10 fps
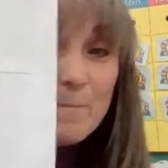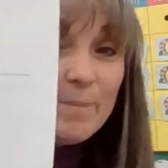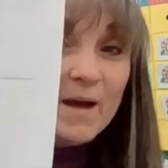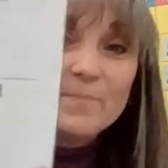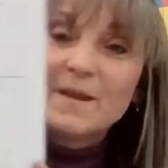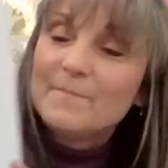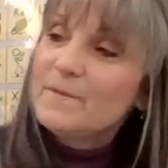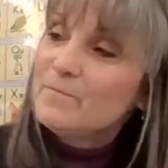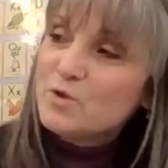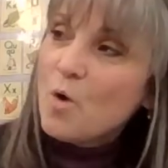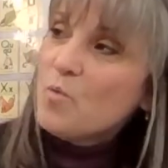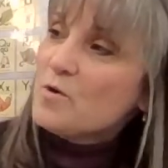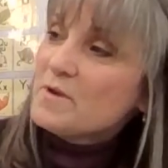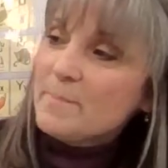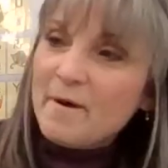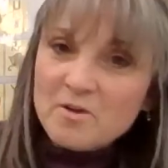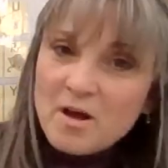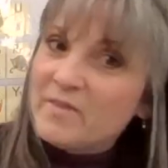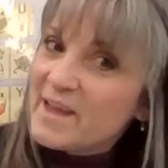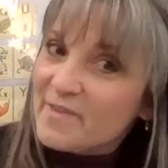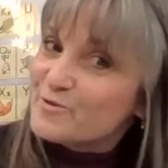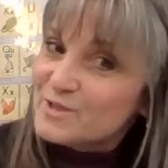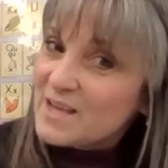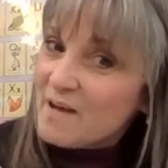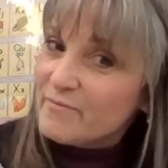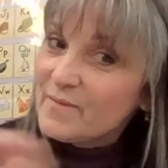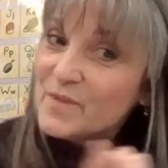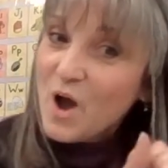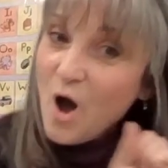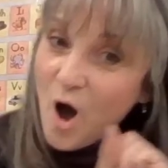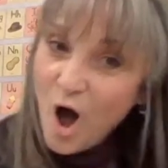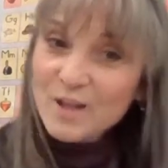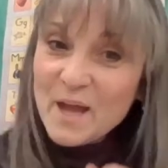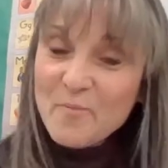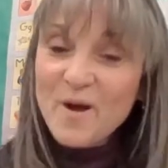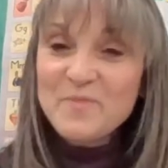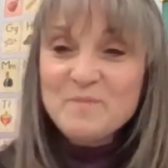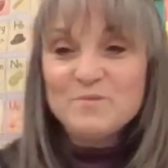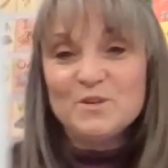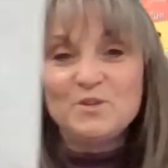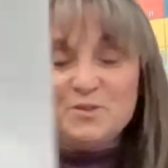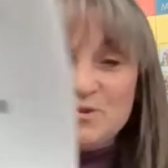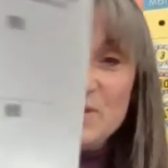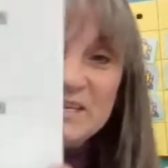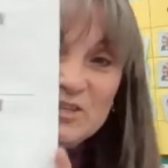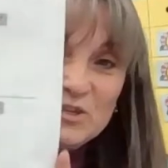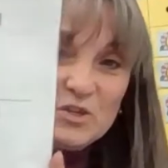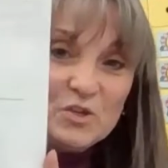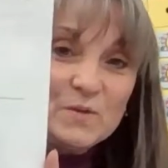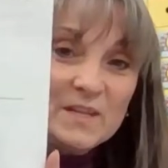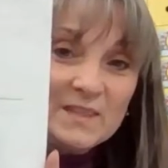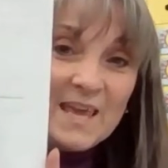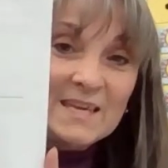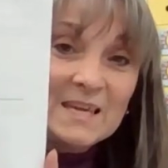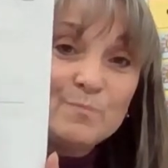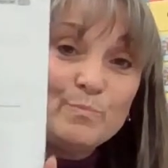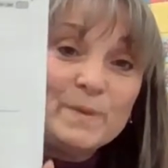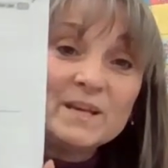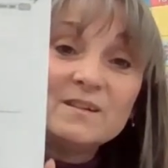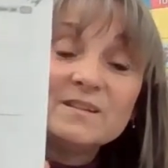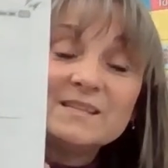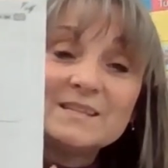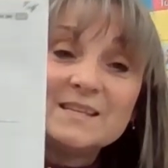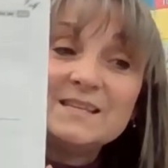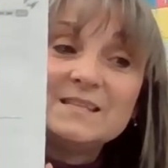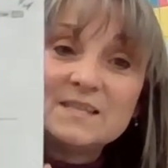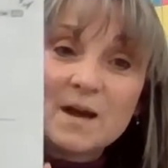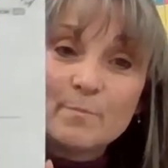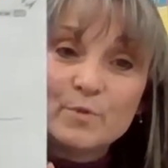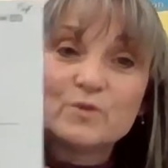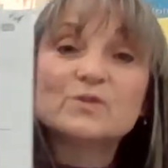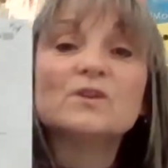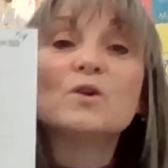But don't worry about all the other stuff. All I want them to do is to show that they can build these numbers